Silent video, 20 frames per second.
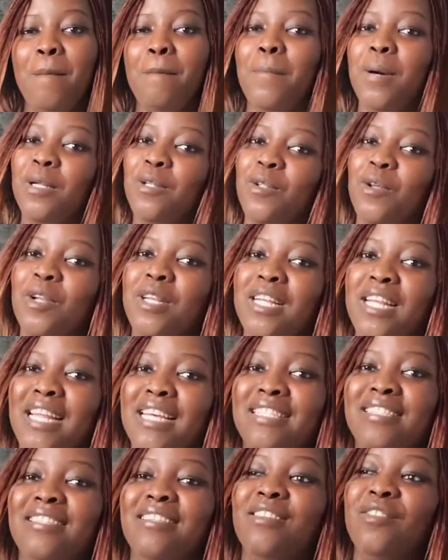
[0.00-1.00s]
But
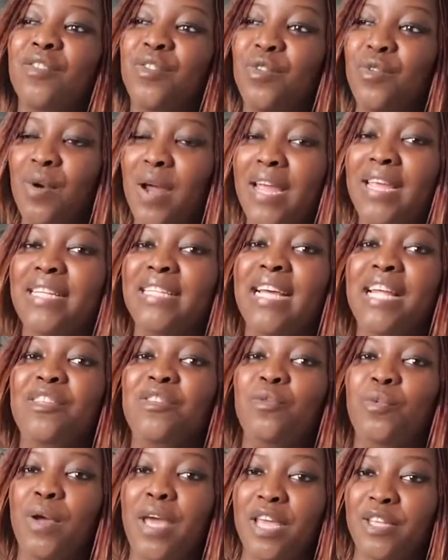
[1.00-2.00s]
nonetheless, try it and
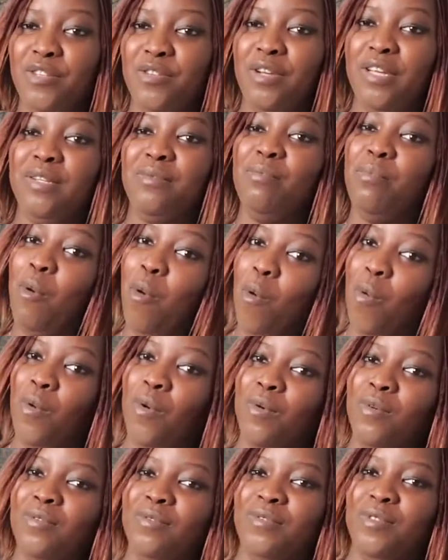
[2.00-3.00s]
you will enjoy it more.
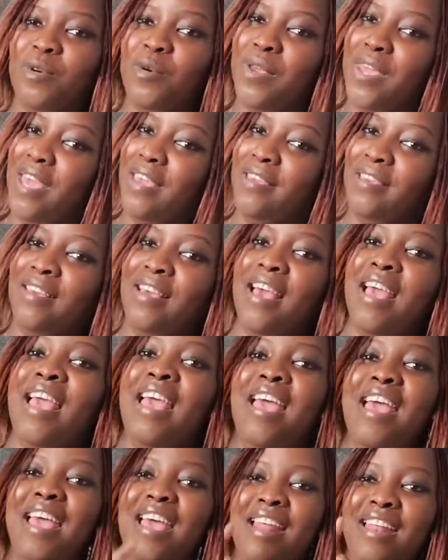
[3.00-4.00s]
Okay,
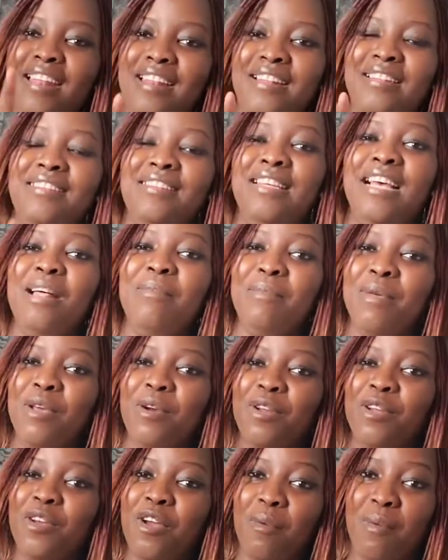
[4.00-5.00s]
and tell me
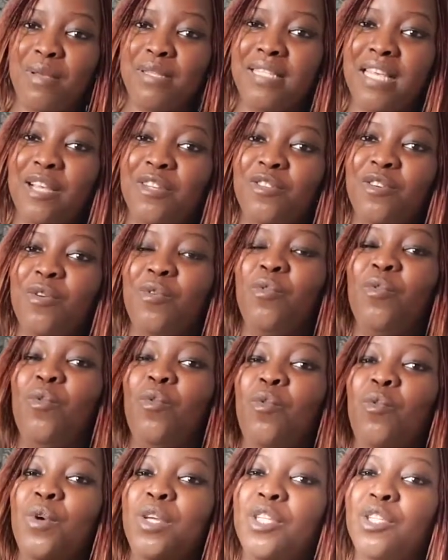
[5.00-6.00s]
on the comment section
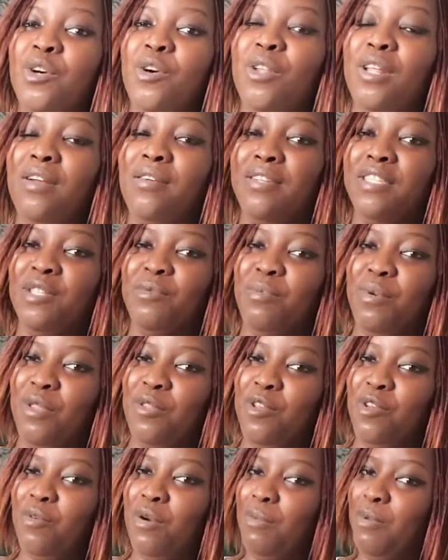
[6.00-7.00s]
which other recipe
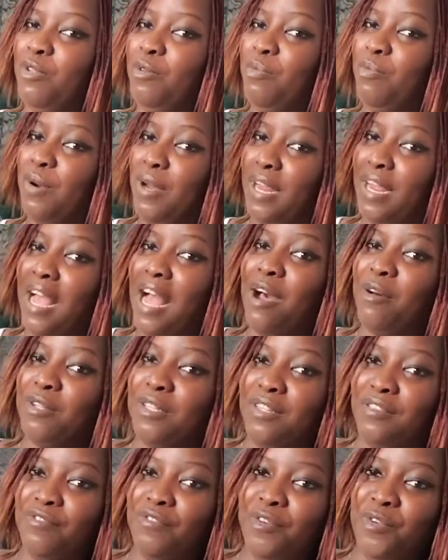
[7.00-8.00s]
do you want me to bring out
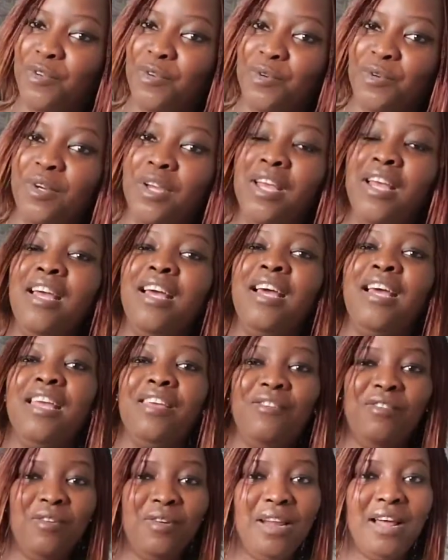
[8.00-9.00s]
here for you.
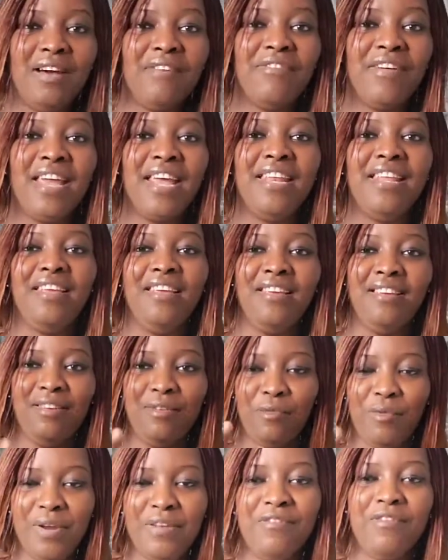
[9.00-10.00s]
If you don't have any,
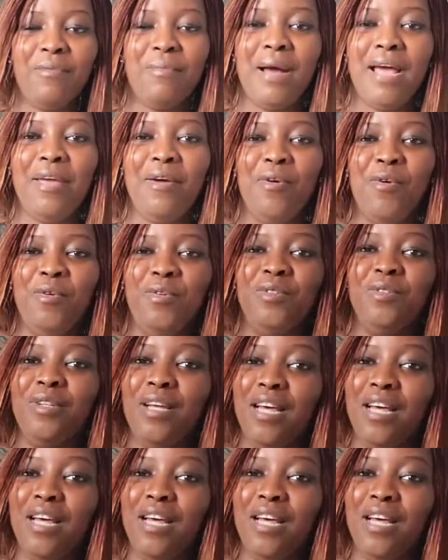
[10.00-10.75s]
wait for my own.